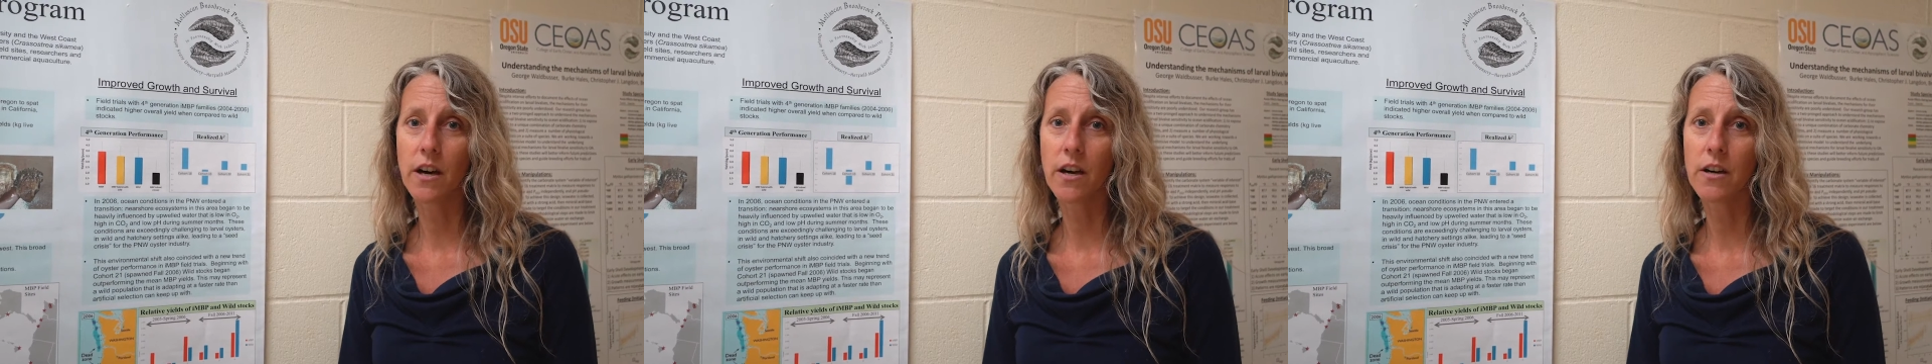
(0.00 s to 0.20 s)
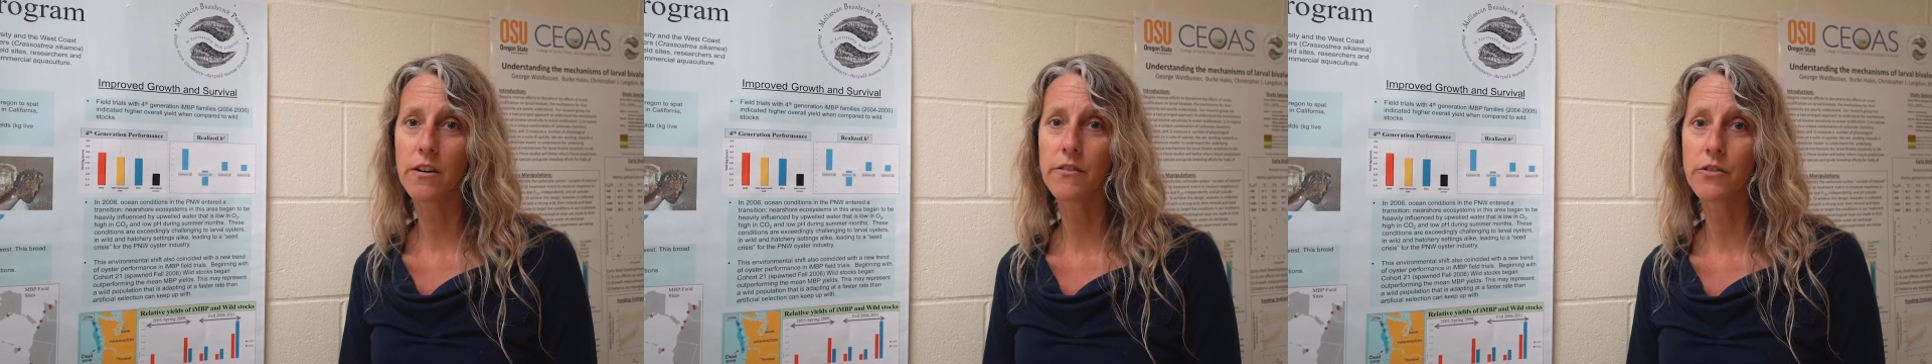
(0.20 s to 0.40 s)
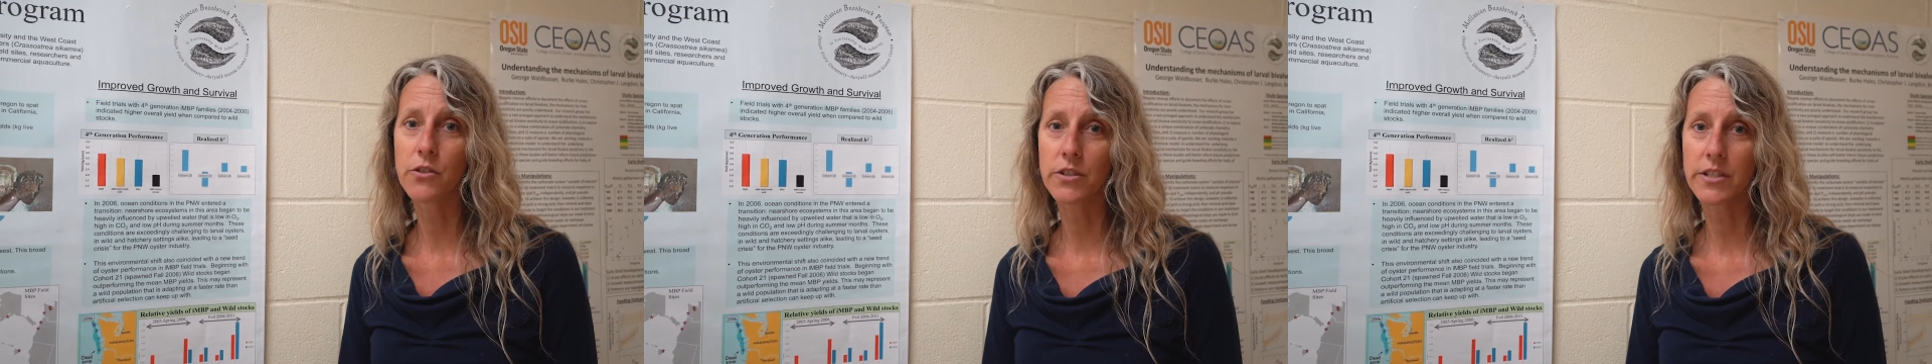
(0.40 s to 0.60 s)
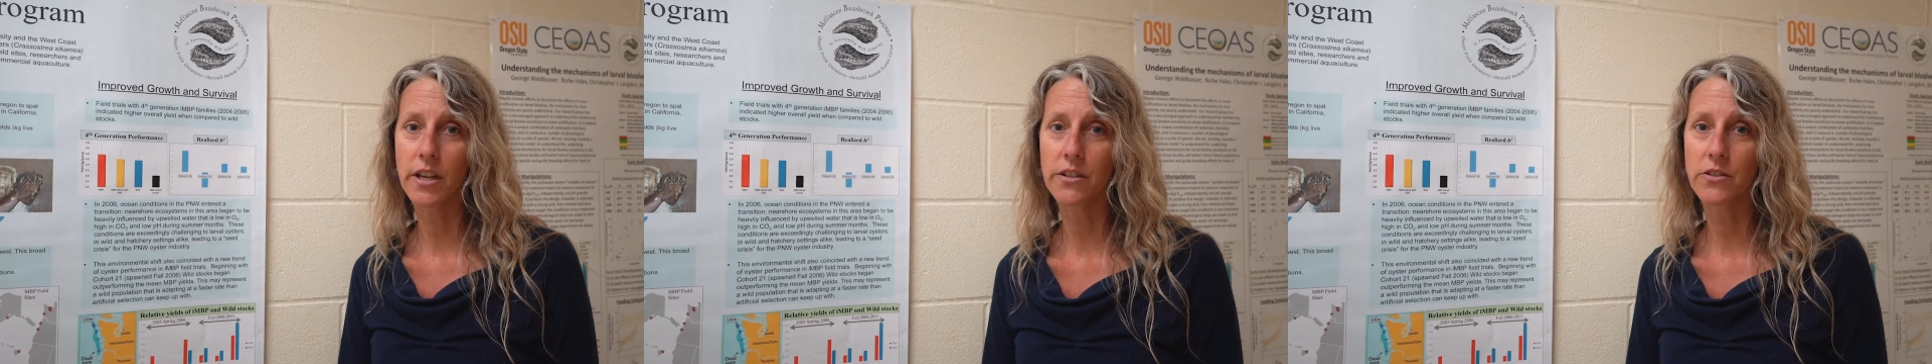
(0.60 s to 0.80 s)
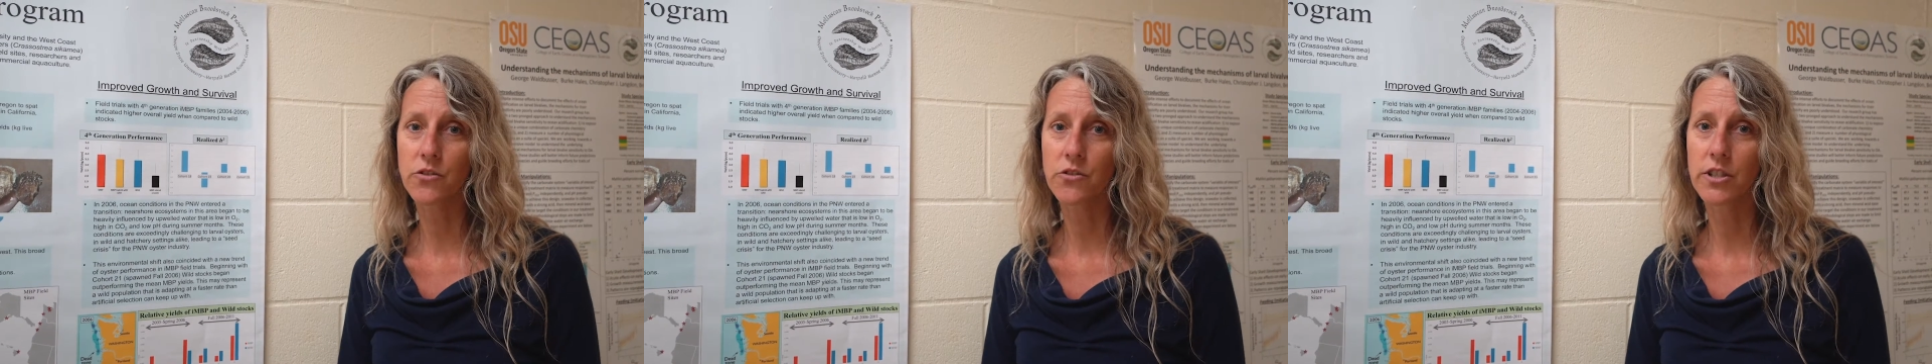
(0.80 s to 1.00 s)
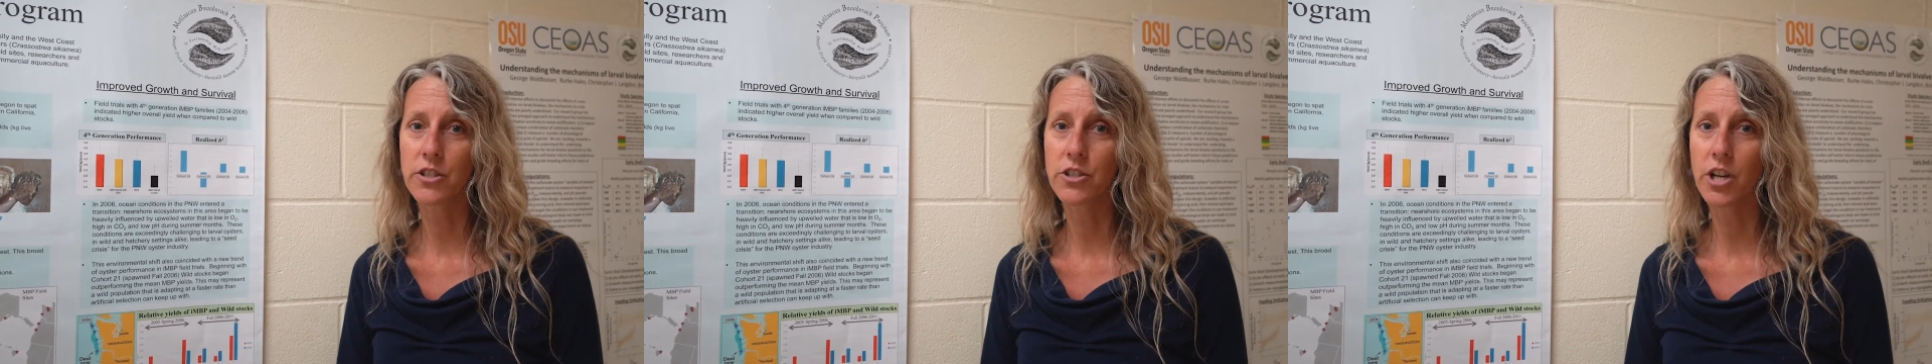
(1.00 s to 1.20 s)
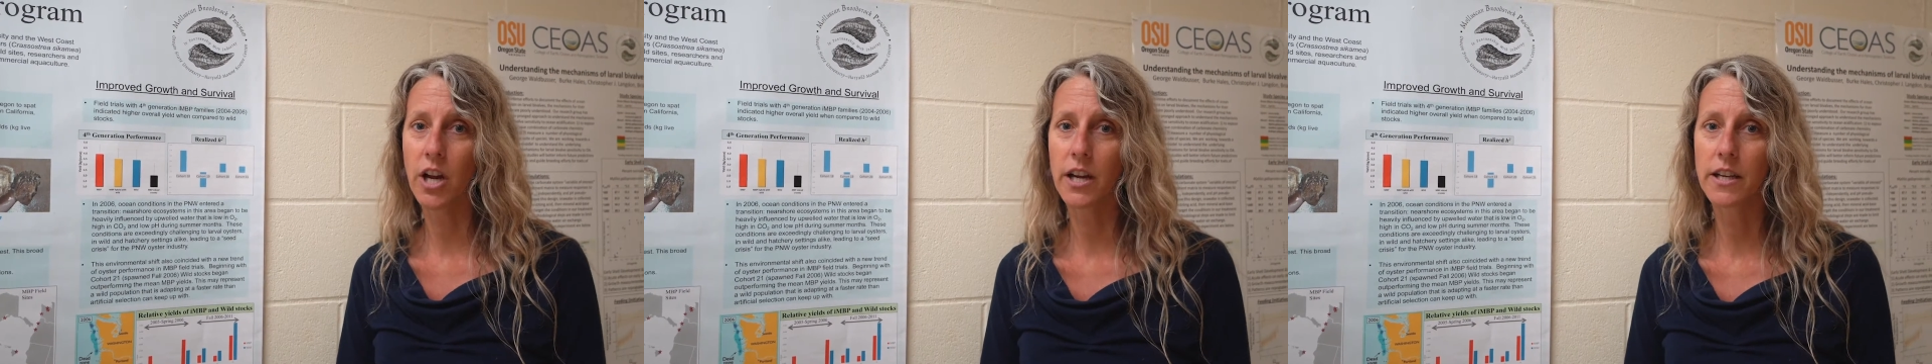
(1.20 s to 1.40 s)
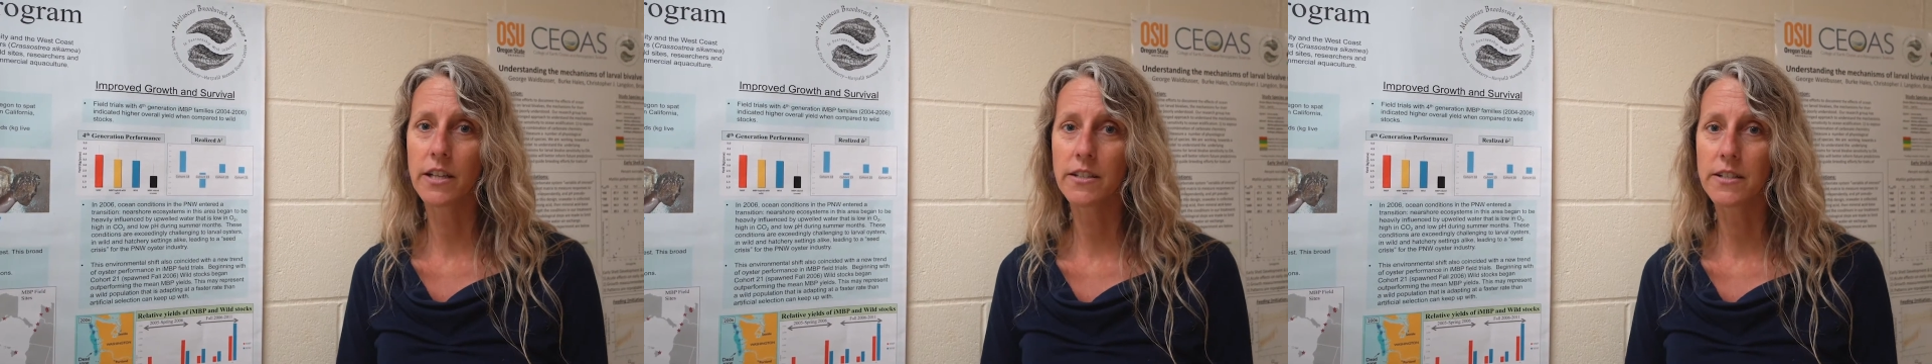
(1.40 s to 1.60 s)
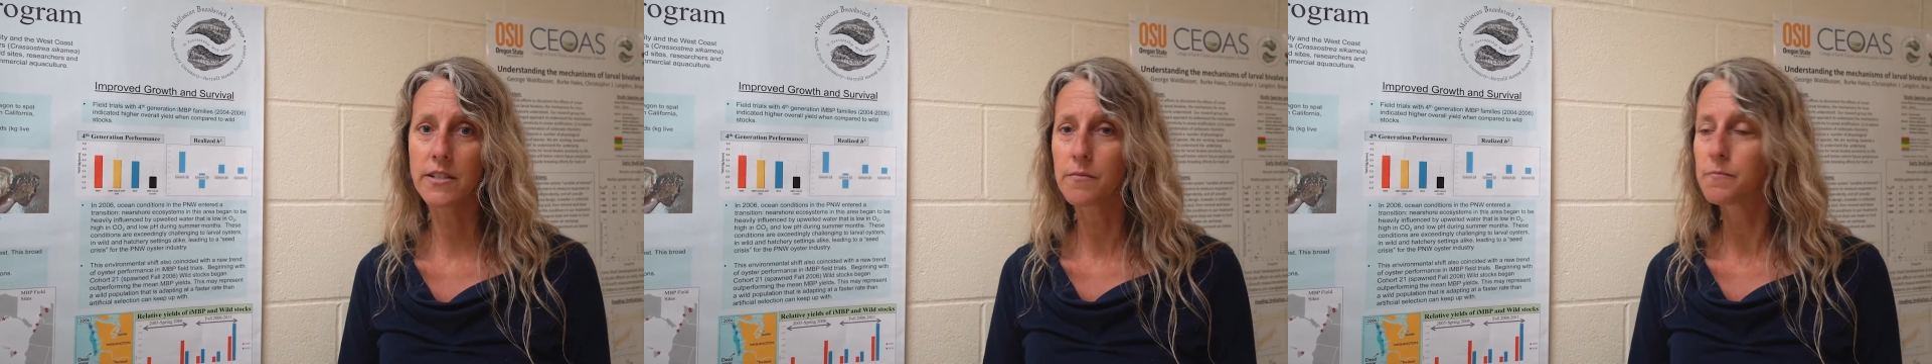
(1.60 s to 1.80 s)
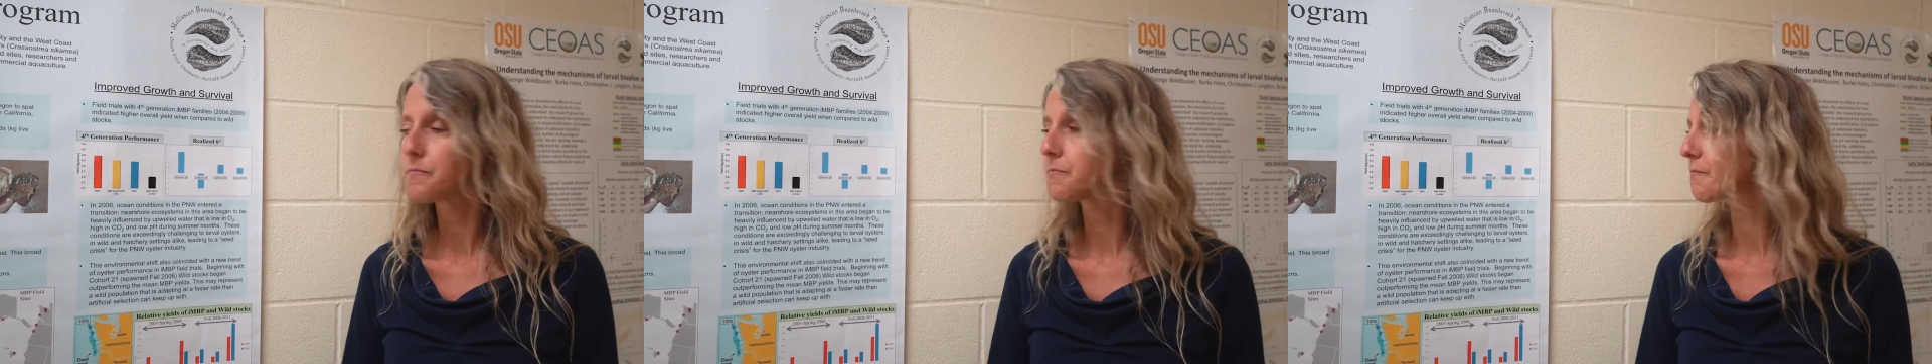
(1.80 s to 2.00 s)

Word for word: of Crassostrea gigas.